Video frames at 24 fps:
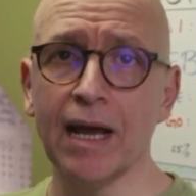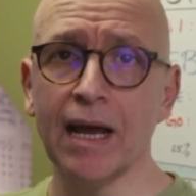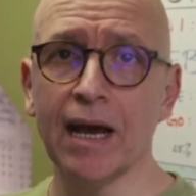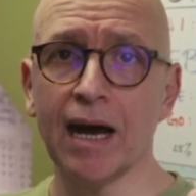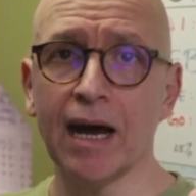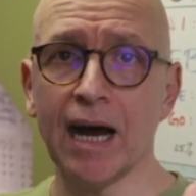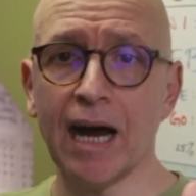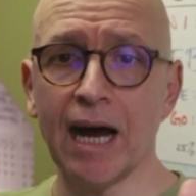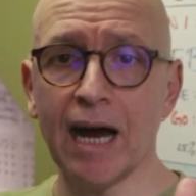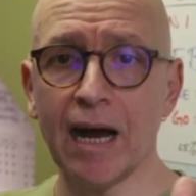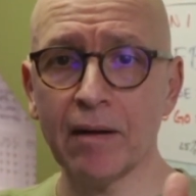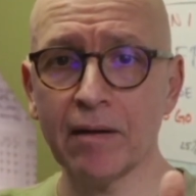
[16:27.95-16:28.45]

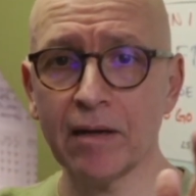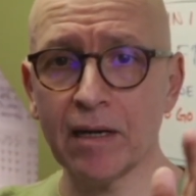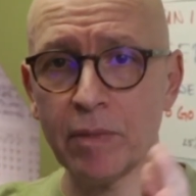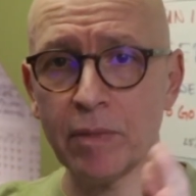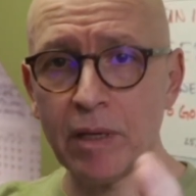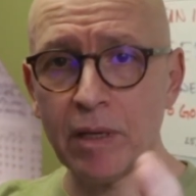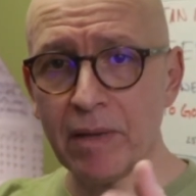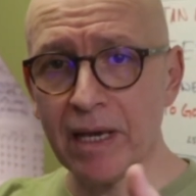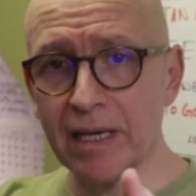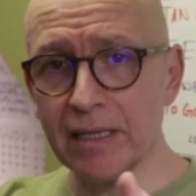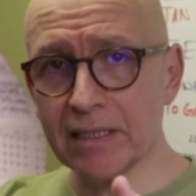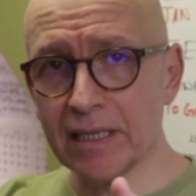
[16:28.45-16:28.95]
I'm going to be
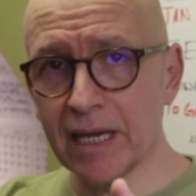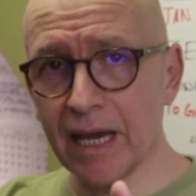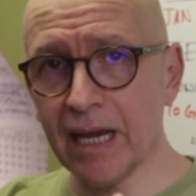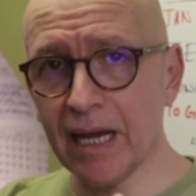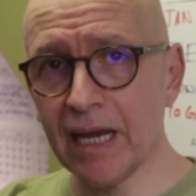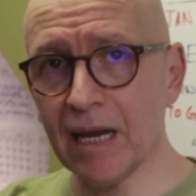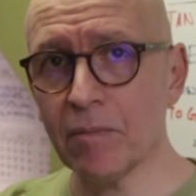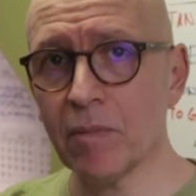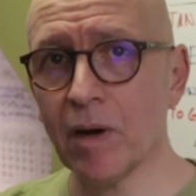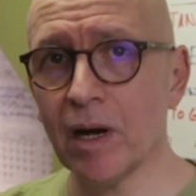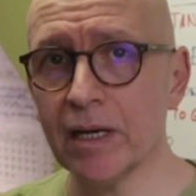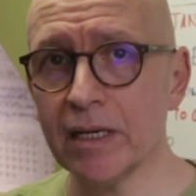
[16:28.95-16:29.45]

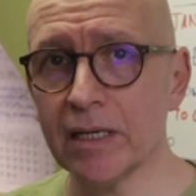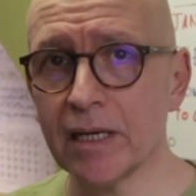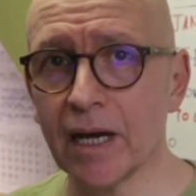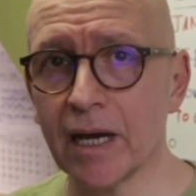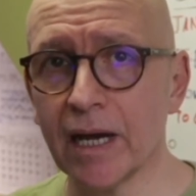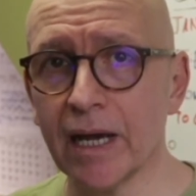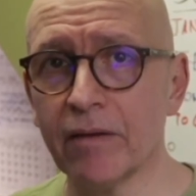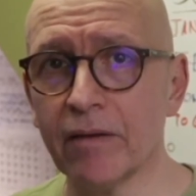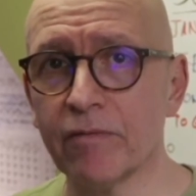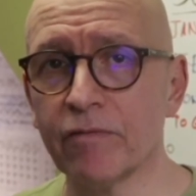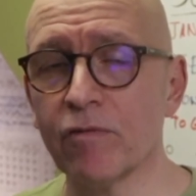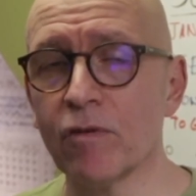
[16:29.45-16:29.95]
maintaining my
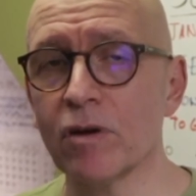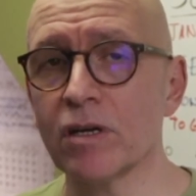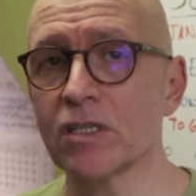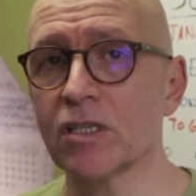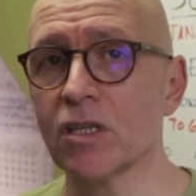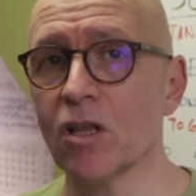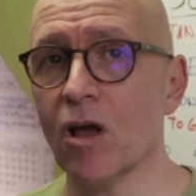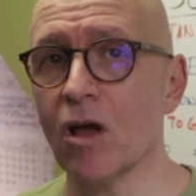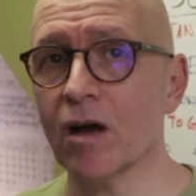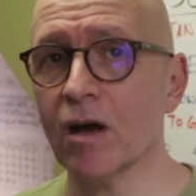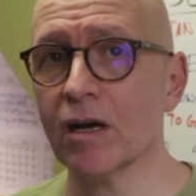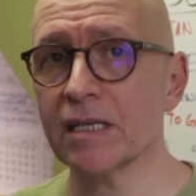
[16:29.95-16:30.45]
diet for as
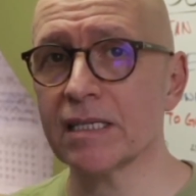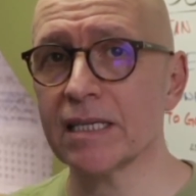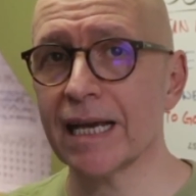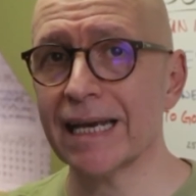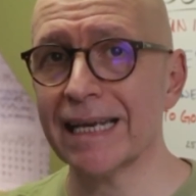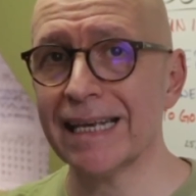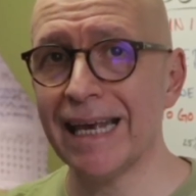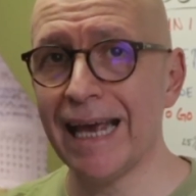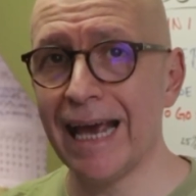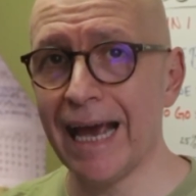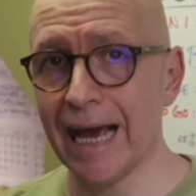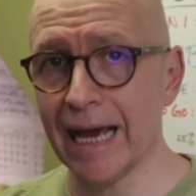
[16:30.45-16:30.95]
long as I
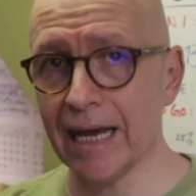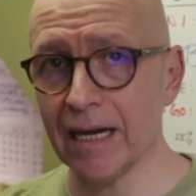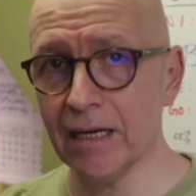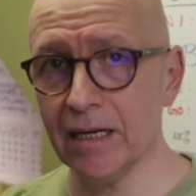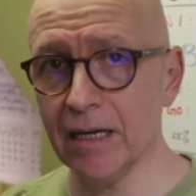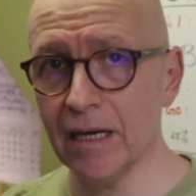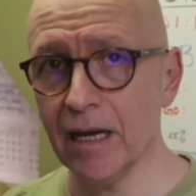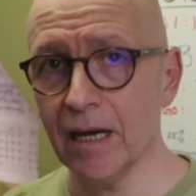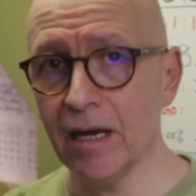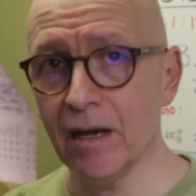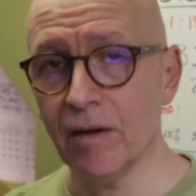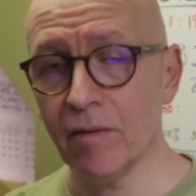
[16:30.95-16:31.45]
can,
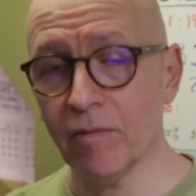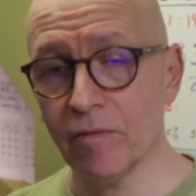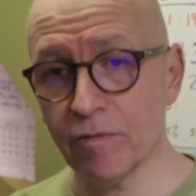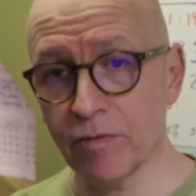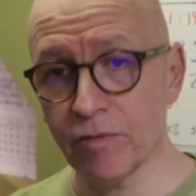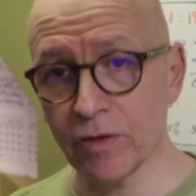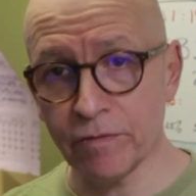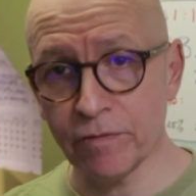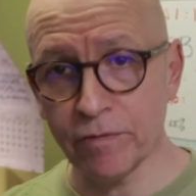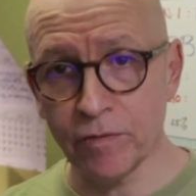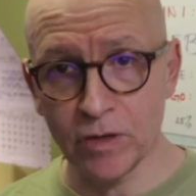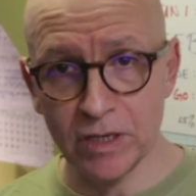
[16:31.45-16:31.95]
for the
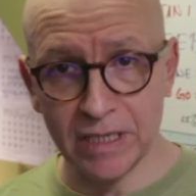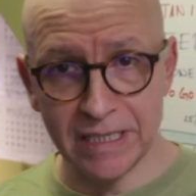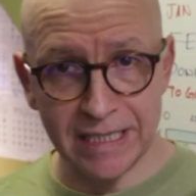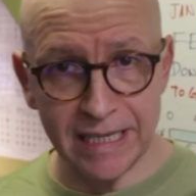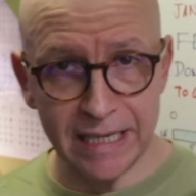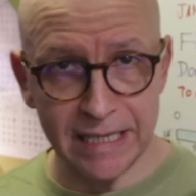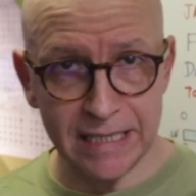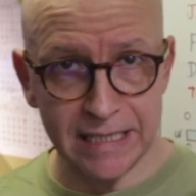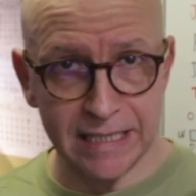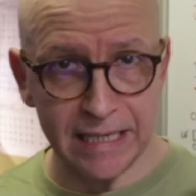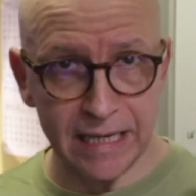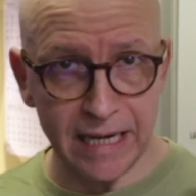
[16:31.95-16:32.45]
full
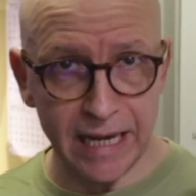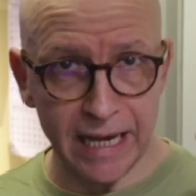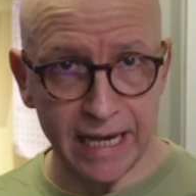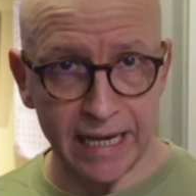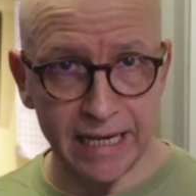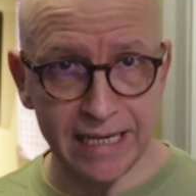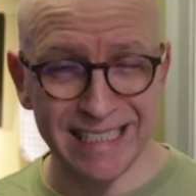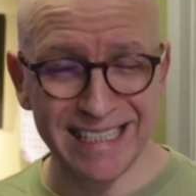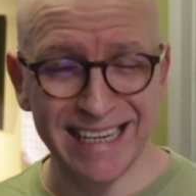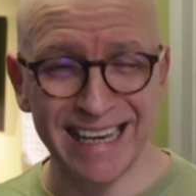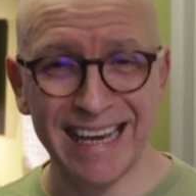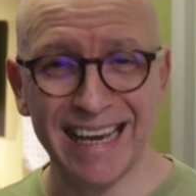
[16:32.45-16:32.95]
60
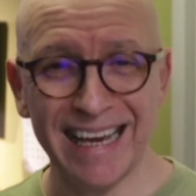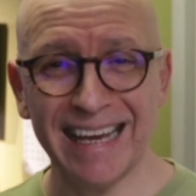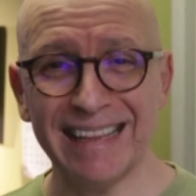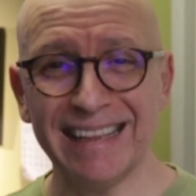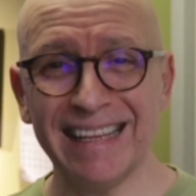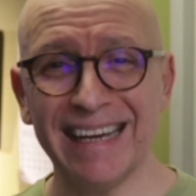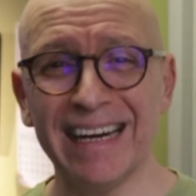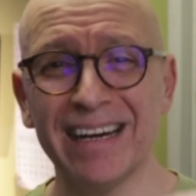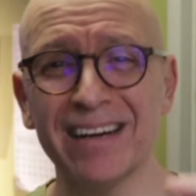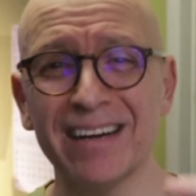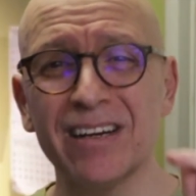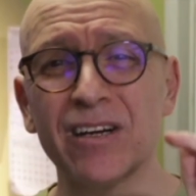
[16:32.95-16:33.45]
days, and
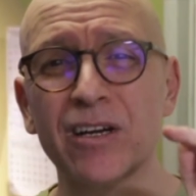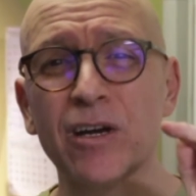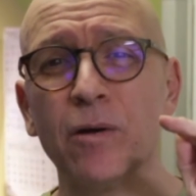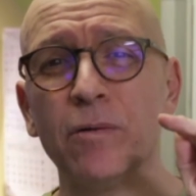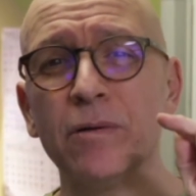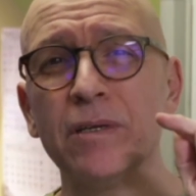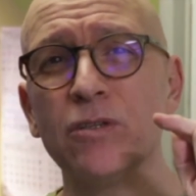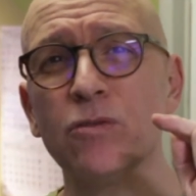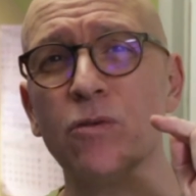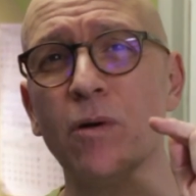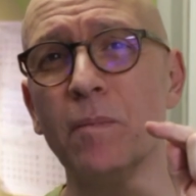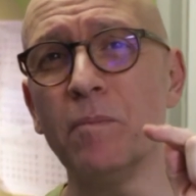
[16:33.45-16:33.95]
then I'm going to go
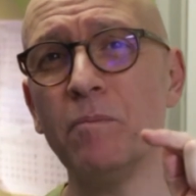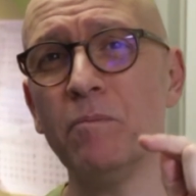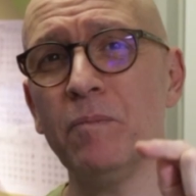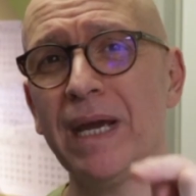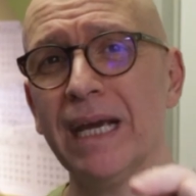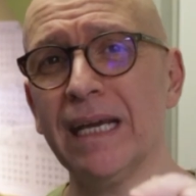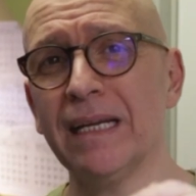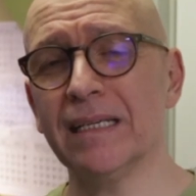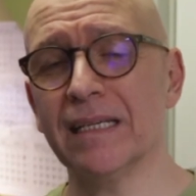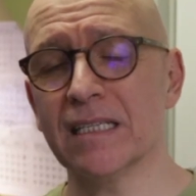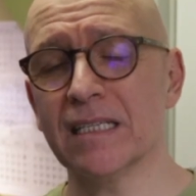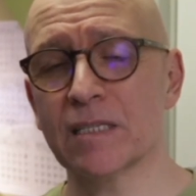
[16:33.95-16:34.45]
into a
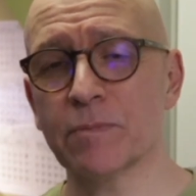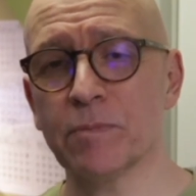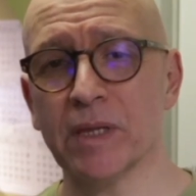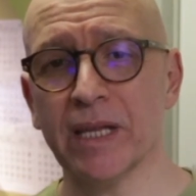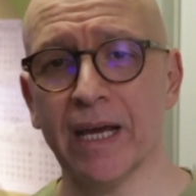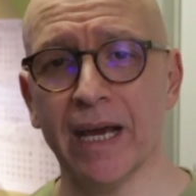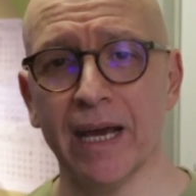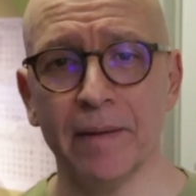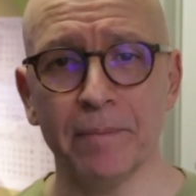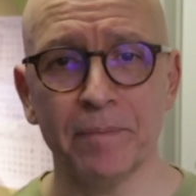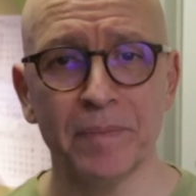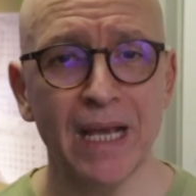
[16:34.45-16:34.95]
maintenance
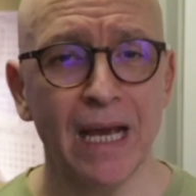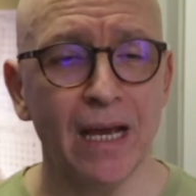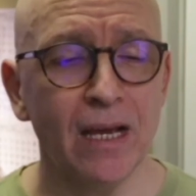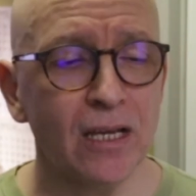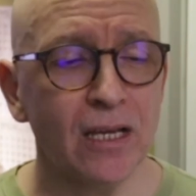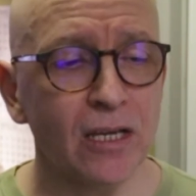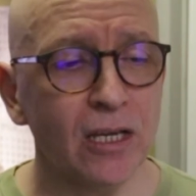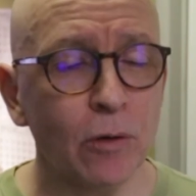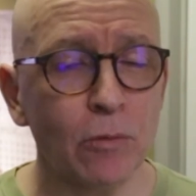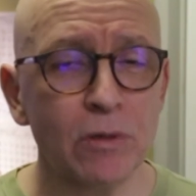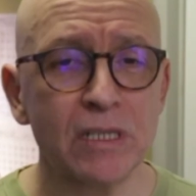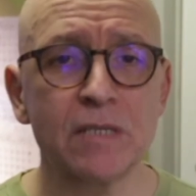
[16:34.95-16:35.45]
plan. You
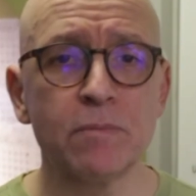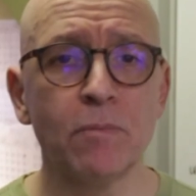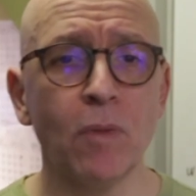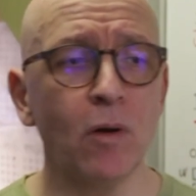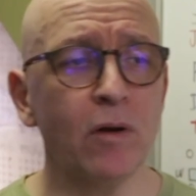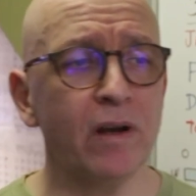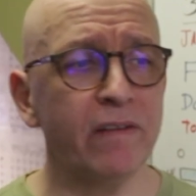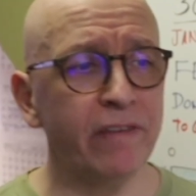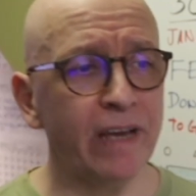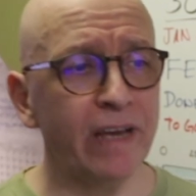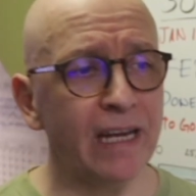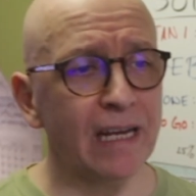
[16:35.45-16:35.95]
know what's
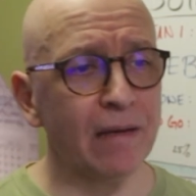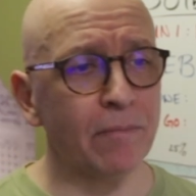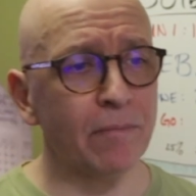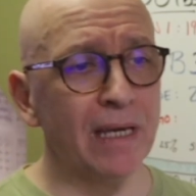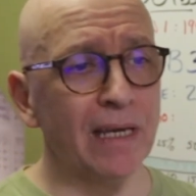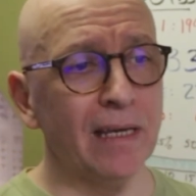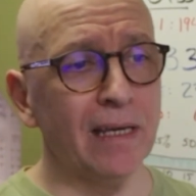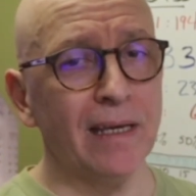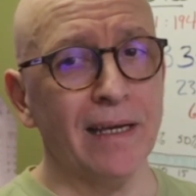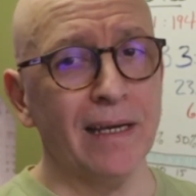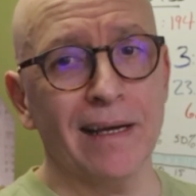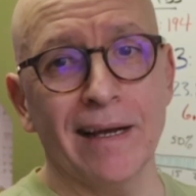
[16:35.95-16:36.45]
motivating
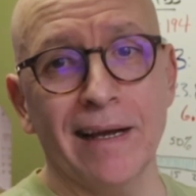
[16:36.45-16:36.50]
me?